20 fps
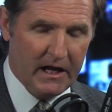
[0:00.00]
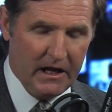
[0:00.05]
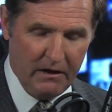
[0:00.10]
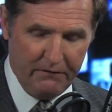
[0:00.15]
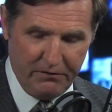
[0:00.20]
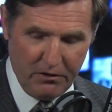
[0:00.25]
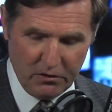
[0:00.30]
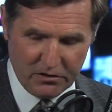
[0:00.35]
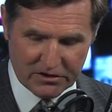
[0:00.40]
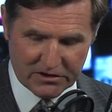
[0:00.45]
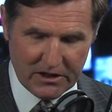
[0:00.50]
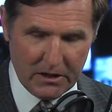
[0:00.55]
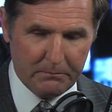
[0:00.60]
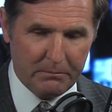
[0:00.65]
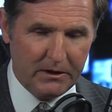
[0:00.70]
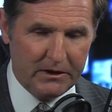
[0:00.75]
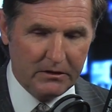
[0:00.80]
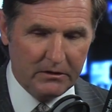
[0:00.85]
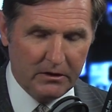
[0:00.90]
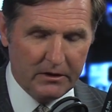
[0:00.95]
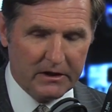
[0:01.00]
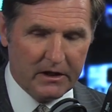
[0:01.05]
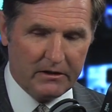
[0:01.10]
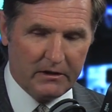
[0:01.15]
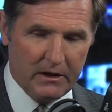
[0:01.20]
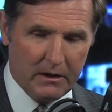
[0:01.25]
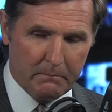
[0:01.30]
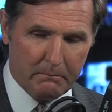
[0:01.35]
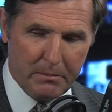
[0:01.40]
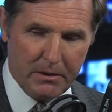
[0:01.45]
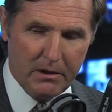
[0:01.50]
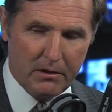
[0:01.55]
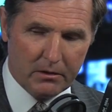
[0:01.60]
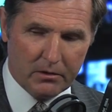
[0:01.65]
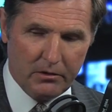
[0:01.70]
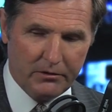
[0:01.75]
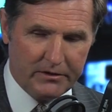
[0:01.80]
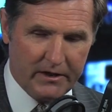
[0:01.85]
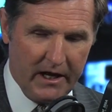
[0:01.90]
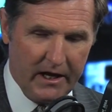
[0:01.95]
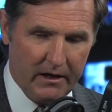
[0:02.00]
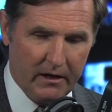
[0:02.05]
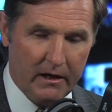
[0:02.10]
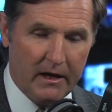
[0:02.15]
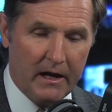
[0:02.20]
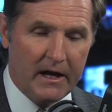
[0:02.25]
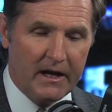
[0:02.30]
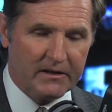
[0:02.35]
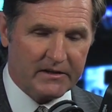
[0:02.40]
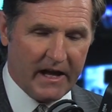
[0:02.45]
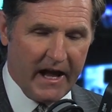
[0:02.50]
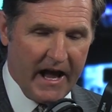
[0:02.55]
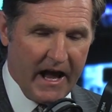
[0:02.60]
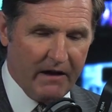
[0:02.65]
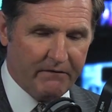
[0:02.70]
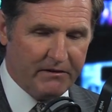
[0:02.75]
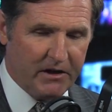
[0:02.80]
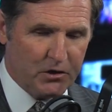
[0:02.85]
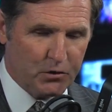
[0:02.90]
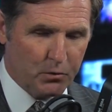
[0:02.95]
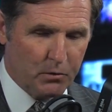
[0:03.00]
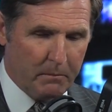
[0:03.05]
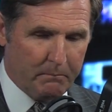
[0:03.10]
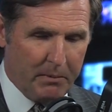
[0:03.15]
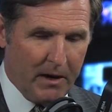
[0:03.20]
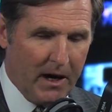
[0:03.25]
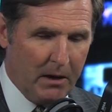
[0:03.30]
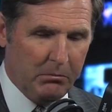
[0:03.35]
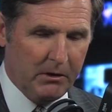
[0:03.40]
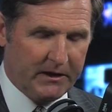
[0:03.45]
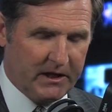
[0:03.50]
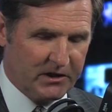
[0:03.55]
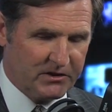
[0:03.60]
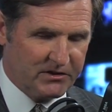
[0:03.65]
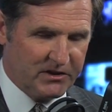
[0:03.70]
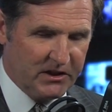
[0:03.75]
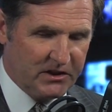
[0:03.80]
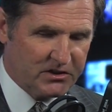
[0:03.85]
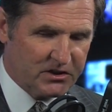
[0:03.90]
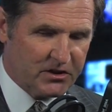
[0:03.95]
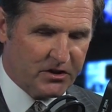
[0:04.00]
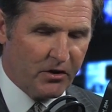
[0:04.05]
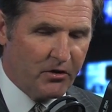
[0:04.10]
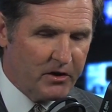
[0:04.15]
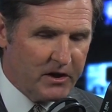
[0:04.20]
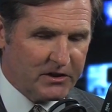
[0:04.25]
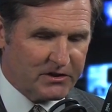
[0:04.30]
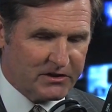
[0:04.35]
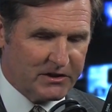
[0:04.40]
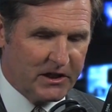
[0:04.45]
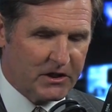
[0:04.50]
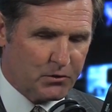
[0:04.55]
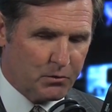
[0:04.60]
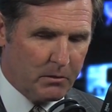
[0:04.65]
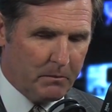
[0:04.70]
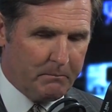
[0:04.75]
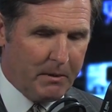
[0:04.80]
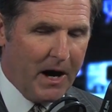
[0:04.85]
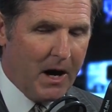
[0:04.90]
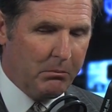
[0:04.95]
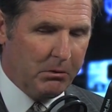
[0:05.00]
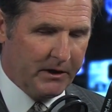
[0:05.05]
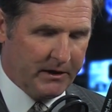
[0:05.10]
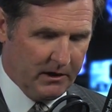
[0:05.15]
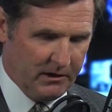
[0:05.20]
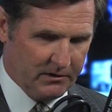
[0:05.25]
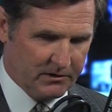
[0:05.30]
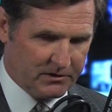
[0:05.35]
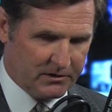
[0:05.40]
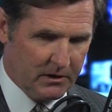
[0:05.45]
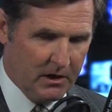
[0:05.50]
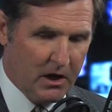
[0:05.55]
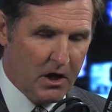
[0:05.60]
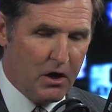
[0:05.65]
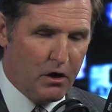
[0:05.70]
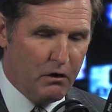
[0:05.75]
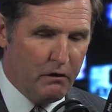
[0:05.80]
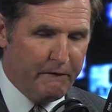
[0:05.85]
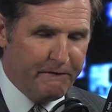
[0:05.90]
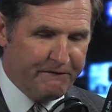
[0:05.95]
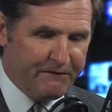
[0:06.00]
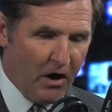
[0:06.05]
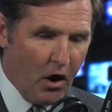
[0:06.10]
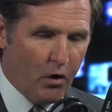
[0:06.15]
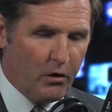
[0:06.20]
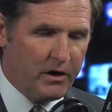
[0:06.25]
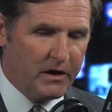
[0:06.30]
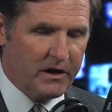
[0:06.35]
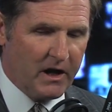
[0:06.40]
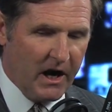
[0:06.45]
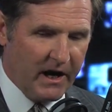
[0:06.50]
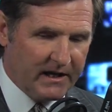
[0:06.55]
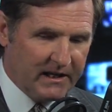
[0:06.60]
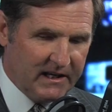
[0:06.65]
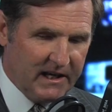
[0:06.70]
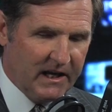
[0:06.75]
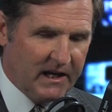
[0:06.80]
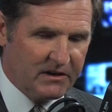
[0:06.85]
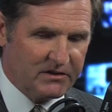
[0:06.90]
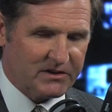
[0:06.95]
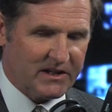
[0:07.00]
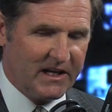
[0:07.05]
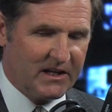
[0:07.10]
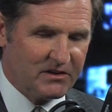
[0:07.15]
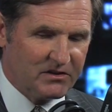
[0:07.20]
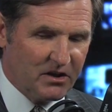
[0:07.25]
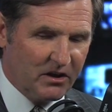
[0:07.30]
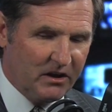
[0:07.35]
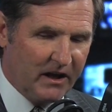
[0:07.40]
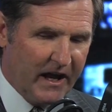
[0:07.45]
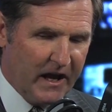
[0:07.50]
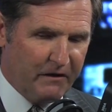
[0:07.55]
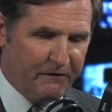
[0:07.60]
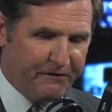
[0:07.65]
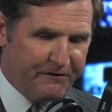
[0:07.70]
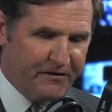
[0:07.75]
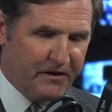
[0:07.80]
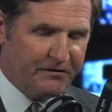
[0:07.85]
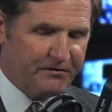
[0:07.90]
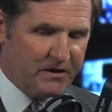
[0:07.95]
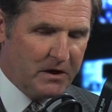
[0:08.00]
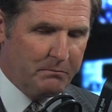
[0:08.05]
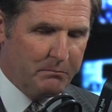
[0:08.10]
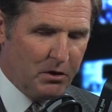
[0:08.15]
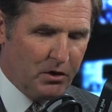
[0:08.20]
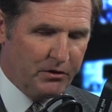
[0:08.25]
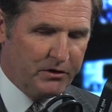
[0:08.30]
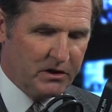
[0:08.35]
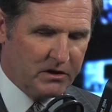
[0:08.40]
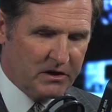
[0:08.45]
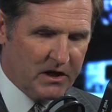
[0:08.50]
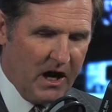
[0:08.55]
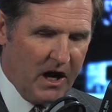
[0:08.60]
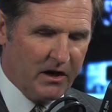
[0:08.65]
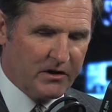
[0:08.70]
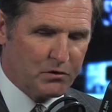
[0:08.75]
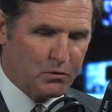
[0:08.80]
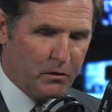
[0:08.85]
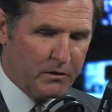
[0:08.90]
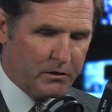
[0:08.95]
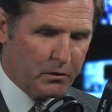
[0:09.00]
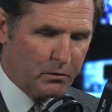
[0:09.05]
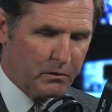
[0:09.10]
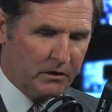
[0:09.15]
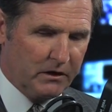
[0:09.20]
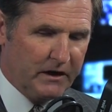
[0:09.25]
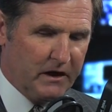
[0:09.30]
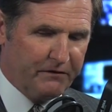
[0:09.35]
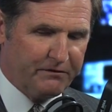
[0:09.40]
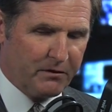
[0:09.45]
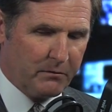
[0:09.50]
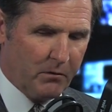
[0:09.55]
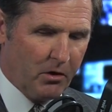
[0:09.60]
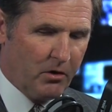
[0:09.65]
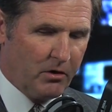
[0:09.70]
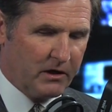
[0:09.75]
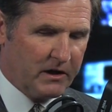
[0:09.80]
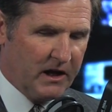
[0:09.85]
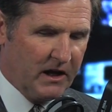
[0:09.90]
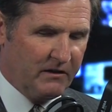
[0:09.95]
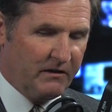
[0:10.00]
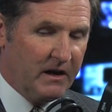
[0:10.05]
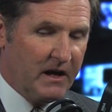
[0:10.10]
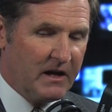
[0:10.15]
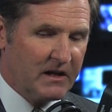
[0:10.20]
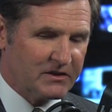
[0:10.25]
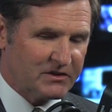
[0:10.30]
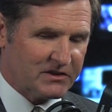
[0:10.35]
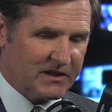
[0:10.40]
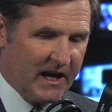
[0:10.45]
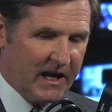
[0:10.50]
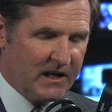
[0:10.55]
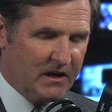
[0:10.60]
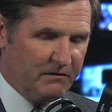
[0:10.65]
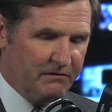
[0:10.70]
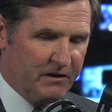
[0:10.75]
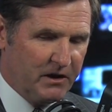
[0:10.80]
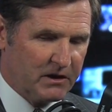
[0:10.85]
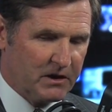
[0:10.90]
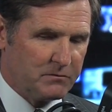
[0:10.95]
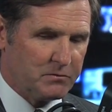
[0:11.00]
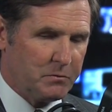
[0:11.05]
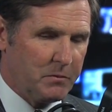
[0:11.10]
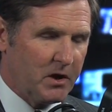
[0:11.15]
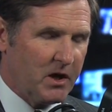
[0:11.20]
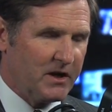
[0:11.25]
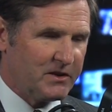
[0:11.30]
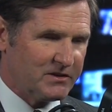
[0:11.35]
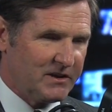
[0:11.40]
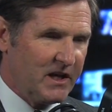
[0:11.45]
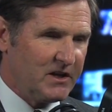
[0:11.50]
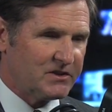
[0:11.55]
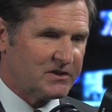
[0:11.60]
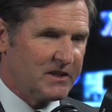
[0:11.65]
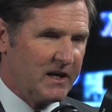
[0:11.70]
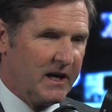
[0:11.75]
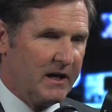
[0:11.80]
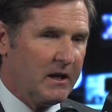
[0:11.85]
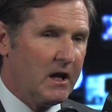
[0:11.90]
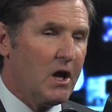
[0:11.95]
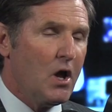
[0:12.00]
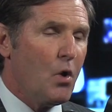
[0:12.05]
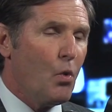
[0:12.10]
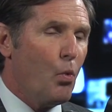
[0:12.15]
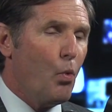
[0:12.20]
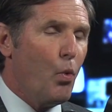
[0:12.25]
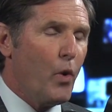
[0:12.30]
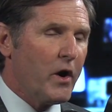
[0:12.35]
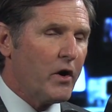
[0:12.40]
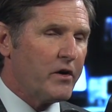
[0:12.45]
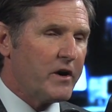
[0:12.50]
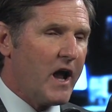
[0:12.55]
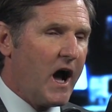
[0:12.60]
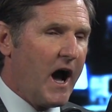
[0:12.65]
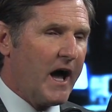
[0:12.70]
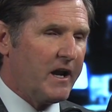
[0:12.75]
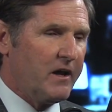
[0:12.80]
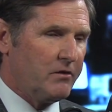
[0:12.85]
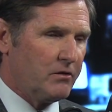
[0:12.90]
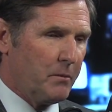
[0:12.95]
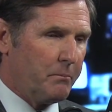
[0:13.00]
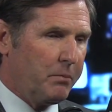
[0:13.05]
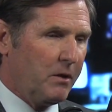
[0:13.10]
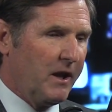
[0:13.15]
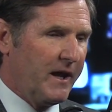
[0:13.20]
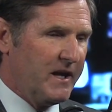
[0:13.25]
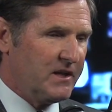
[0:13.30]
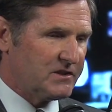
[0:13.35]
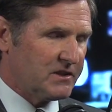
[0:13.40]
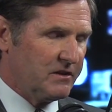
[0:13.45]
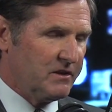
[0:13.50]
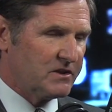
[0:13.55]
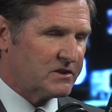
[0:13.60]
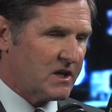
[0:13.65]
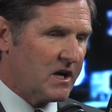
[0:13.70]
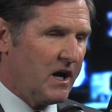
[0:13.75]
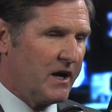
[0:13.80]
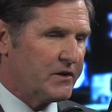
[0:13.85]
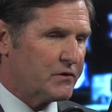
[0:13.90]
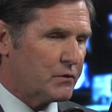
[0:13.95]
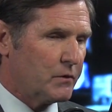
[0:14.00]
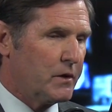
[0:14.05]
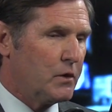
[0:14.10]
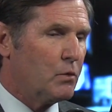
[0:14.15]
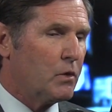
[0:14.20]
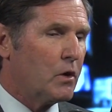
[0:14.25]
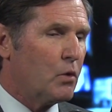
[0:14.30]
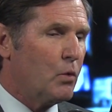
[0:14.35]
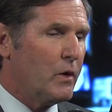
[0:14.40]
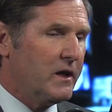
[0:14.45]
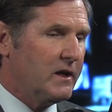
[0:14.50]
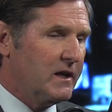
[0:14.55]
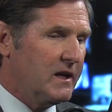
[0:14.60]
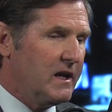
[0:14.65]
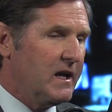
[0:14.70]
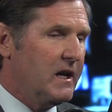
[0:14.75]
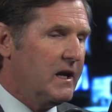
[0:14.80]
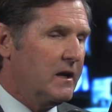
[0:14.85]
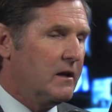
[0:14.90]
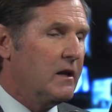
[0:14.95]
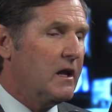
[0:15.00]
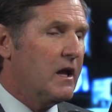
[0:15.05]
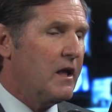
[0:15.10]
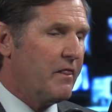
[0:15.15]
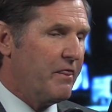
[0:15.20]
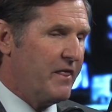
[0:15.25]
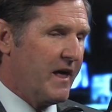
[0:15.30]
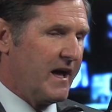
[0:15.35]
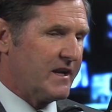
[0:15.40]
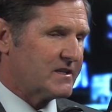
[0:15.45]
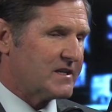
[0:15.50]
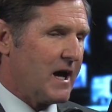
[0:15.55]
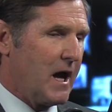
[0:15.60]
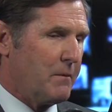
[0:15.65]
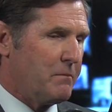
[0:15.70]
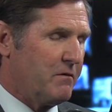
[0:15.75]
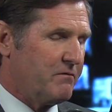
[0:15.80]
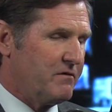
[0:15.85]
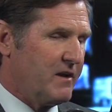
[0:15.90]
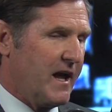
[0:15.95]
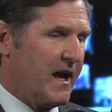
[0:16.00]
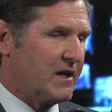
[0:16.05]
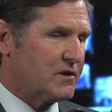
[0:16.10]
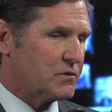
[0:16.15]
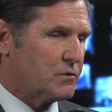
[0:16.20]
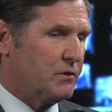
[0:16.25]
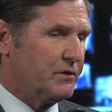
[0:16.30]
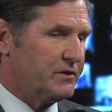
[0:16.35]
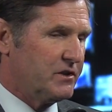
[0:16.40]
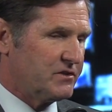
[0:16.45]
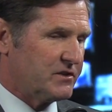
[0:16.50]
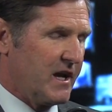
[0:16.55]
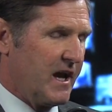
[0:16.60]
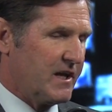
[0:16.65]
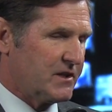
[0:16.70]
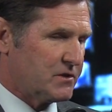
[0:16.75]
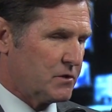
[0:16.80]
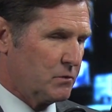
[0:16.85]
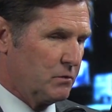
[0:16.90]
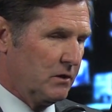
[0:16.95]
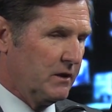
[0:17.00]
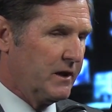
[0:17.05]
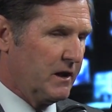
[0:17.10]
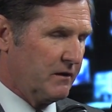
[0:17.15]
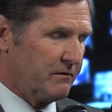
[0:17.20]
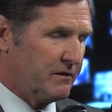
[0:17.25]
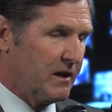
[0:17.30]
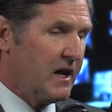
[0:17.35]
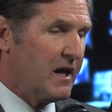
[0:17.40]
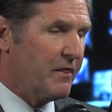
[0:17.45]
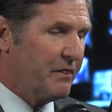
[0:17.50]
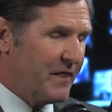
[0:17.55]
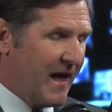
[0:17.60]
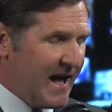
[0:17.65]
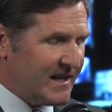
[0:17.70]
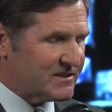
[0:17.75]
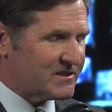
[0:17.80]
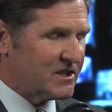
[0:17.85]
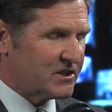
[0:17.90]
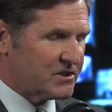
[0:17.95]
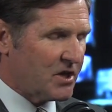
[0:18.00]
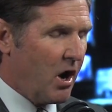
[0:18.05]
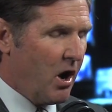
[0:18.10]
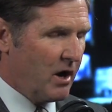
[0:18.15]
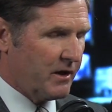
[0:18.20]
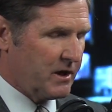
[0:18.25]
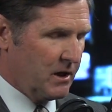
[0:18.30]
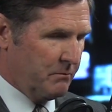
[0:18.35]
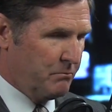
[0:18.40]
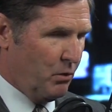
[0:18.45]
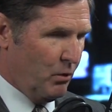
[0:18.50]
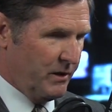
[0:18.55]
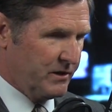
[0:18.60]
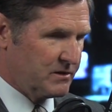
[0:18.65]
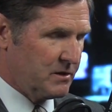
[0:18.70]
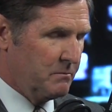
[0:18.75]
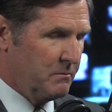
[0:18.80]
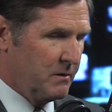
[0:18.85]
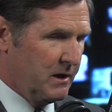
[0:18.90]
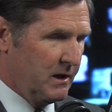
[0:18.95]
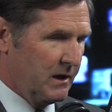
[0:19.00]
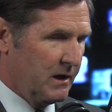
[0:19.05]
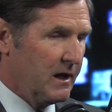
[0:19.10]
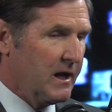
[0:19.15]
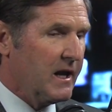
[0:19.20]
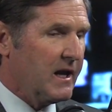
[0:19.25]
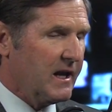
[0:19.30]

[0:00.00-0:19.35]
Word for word: if you simply look at the empirical data to have these Republicans, these 36 Republicans who voted against and delayed $50 billion worth of relief from Hurricane Sandy victims because they said, we're not at the place in this country where we need that type of natural disaster relief. That's the talking point to me.